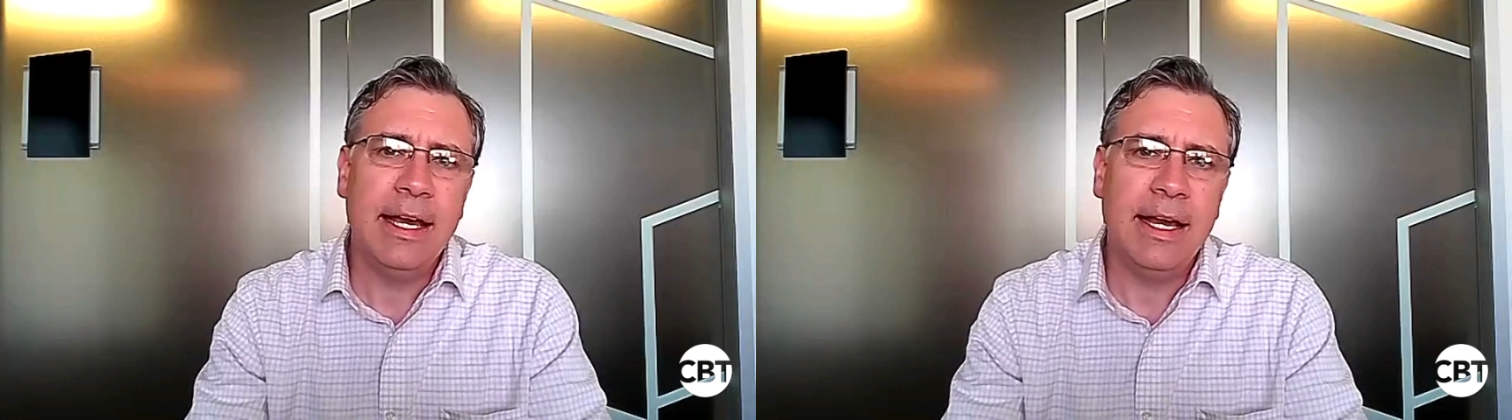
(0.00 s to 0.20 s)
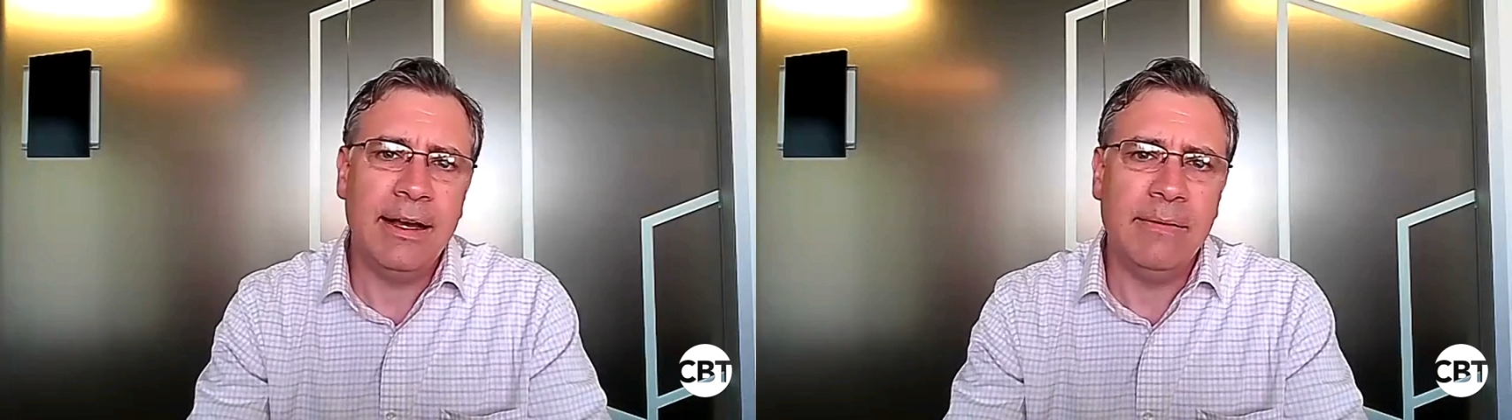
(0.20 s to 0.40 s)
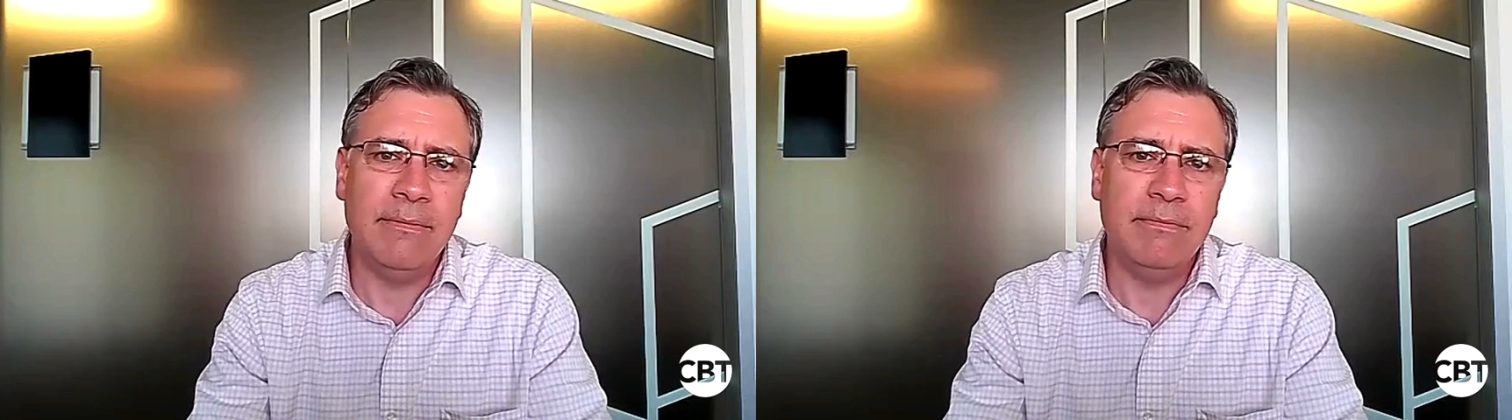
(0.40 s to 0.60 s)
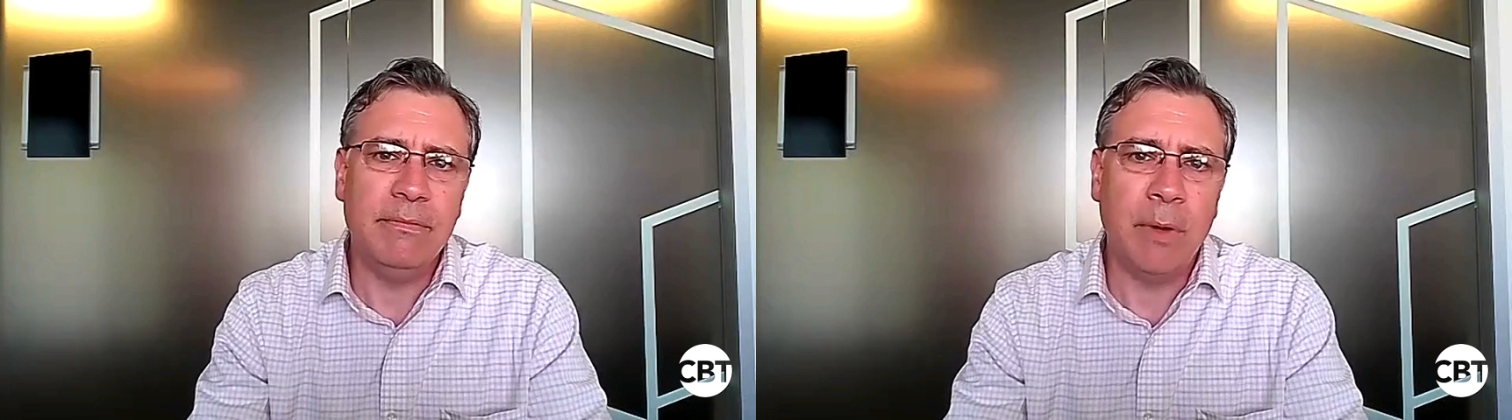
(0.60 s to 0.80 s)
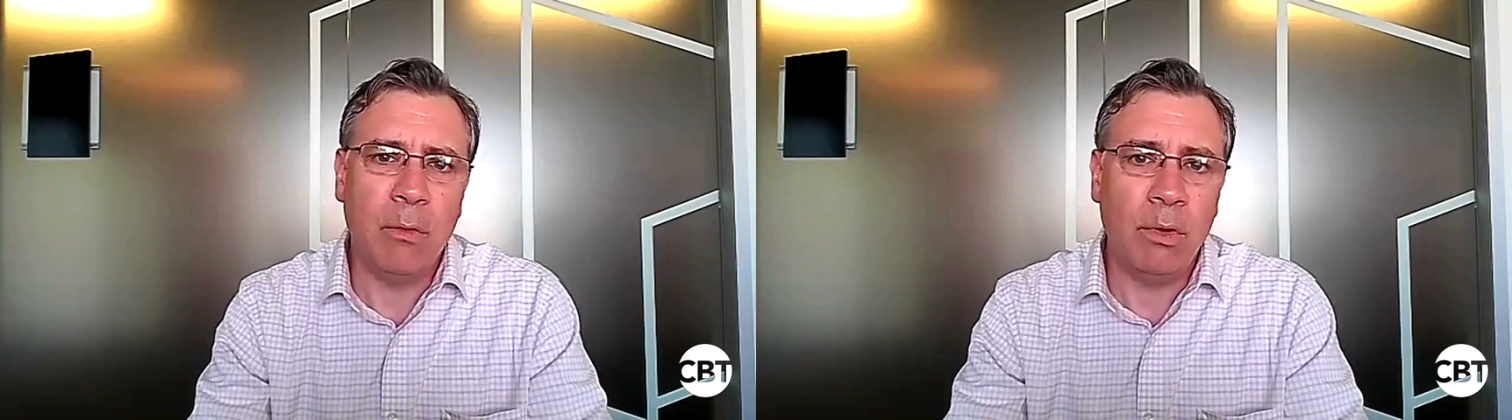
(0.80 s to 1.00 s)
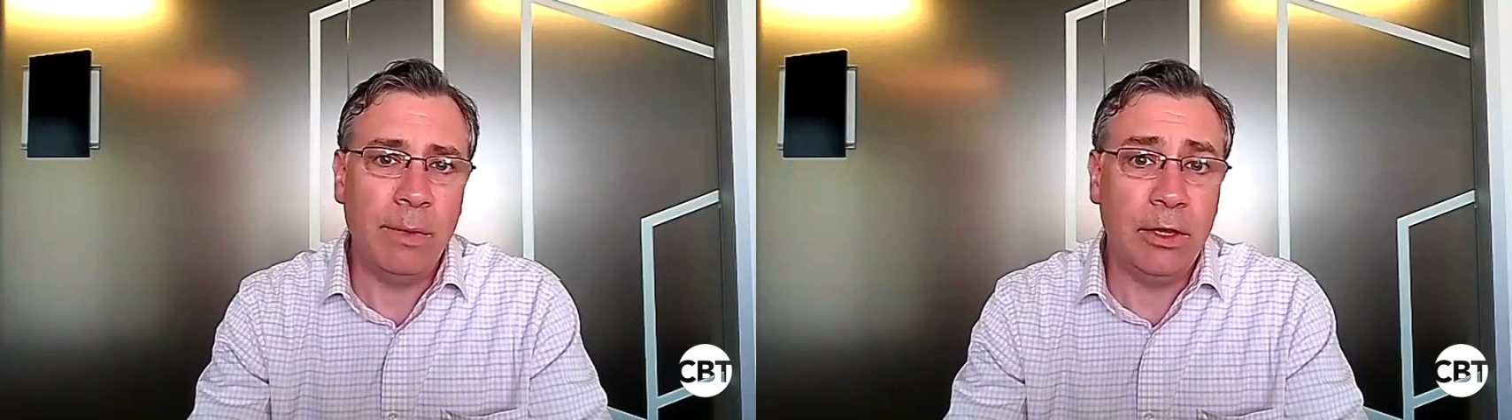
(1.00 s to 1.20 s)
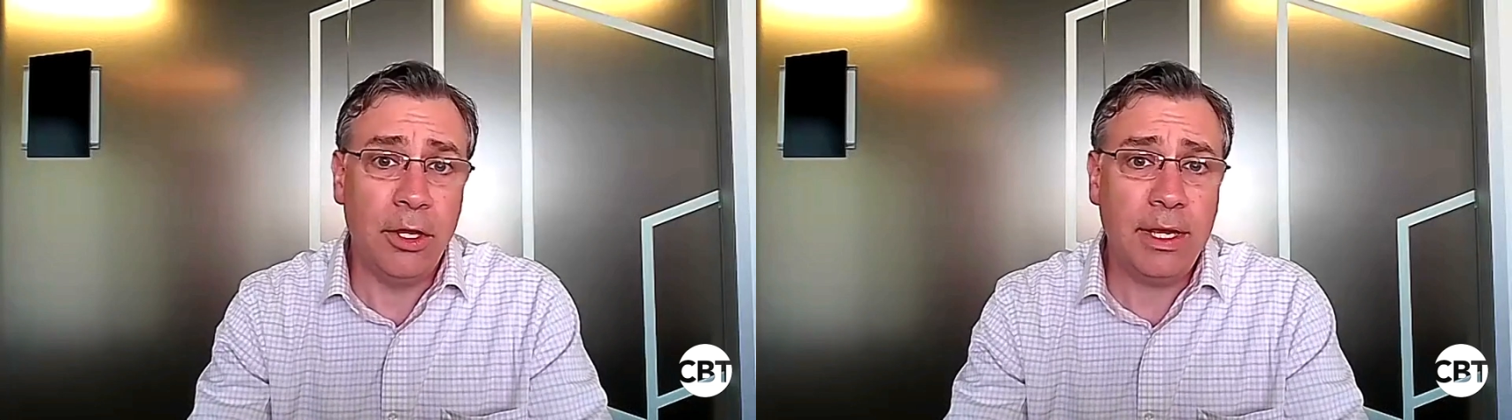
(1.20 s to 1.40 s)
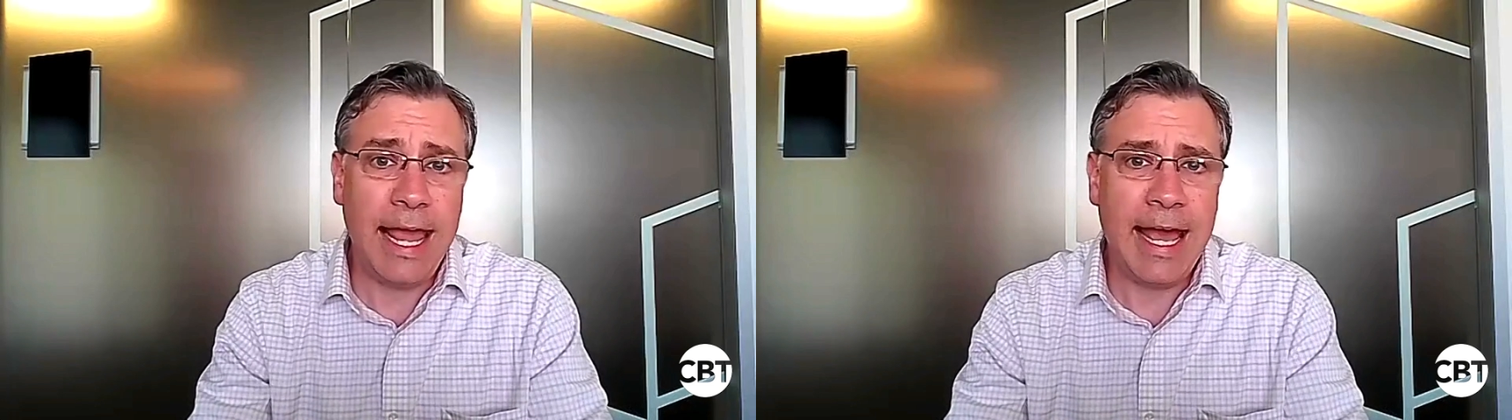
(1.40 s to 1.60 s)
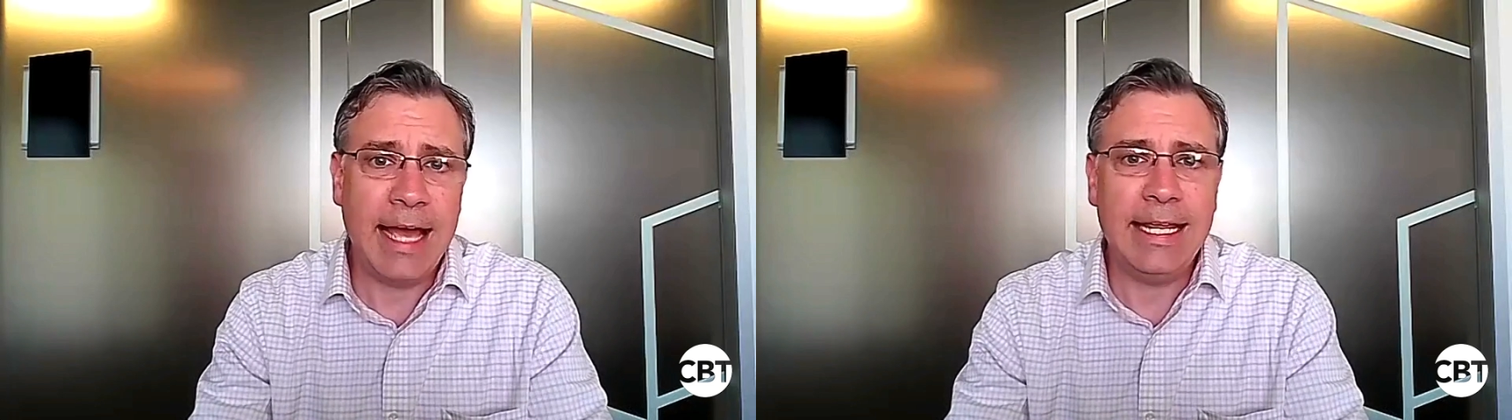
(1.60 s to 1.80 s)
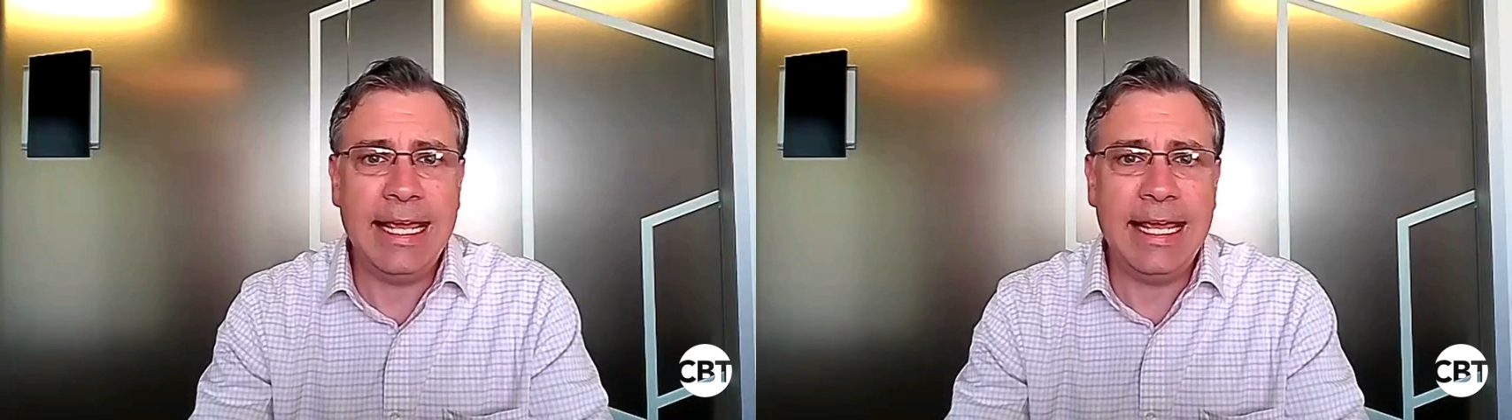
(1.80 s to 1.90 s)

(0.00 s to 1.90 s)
But when we look at